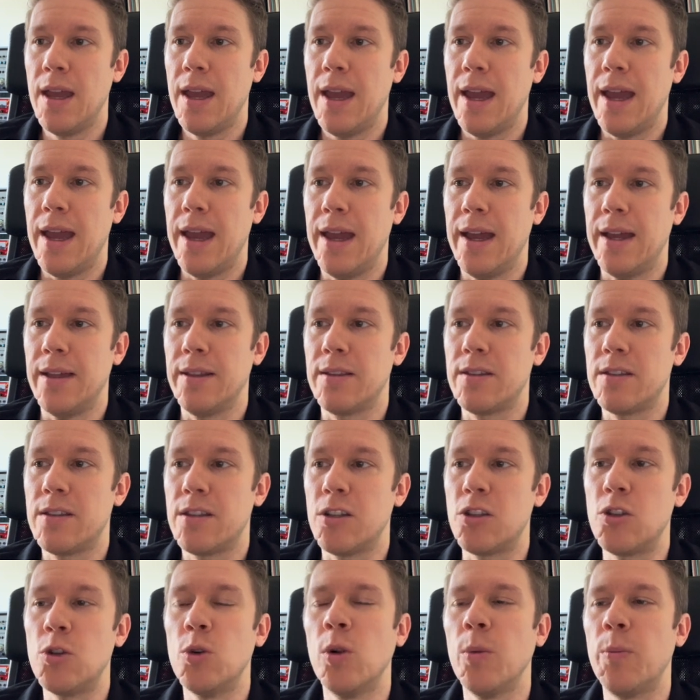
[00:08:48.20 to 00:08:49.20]
And
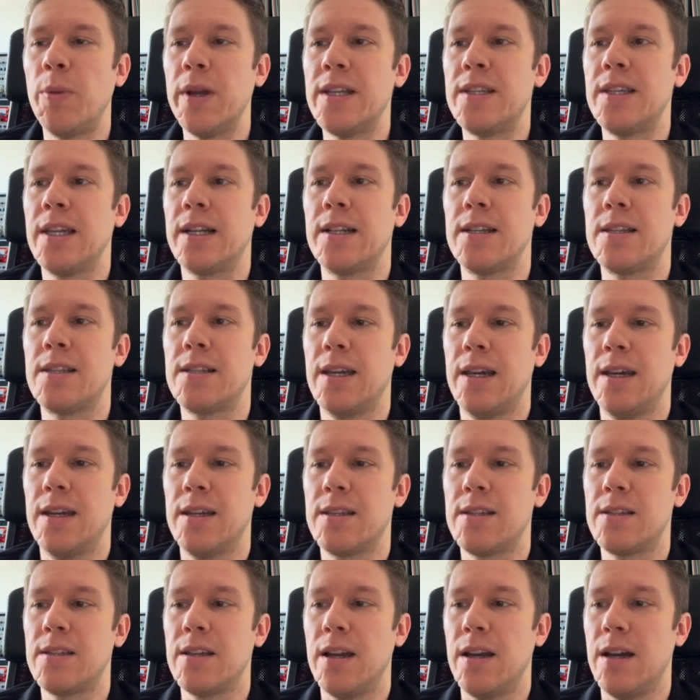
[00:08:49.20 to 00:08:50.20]
the tool basically
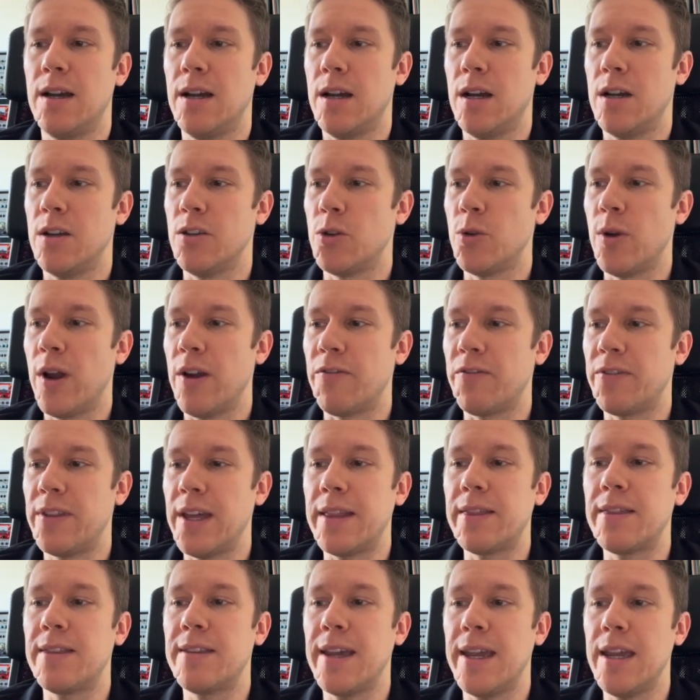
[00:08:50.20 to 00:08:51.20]
says you have
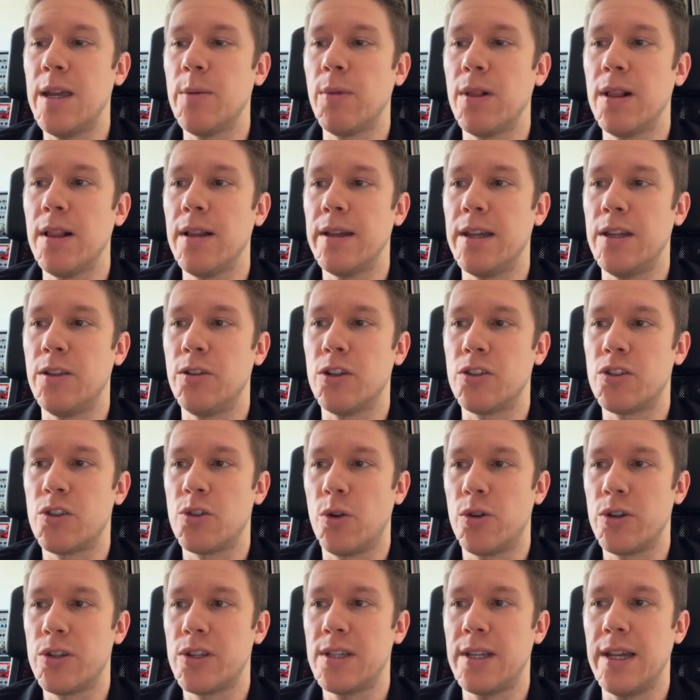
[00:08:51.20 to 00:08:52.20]
that table in your
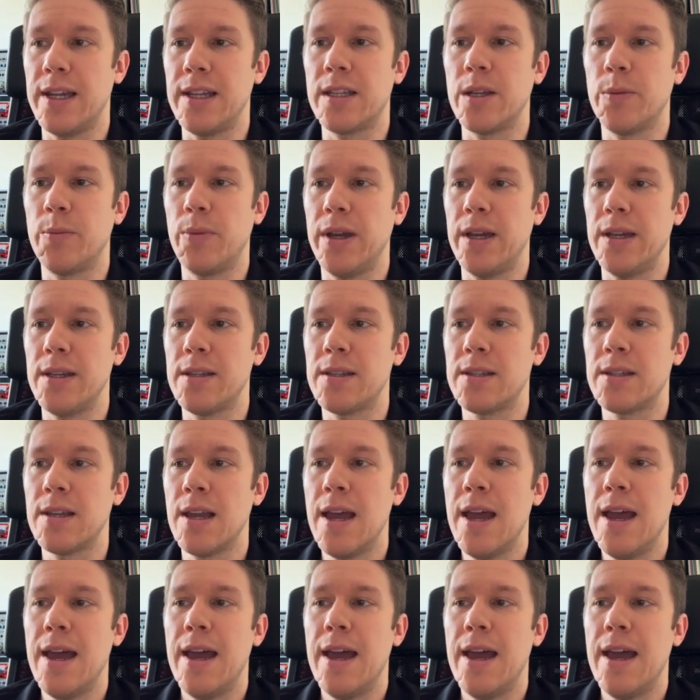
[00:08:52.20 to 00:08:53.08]
source database,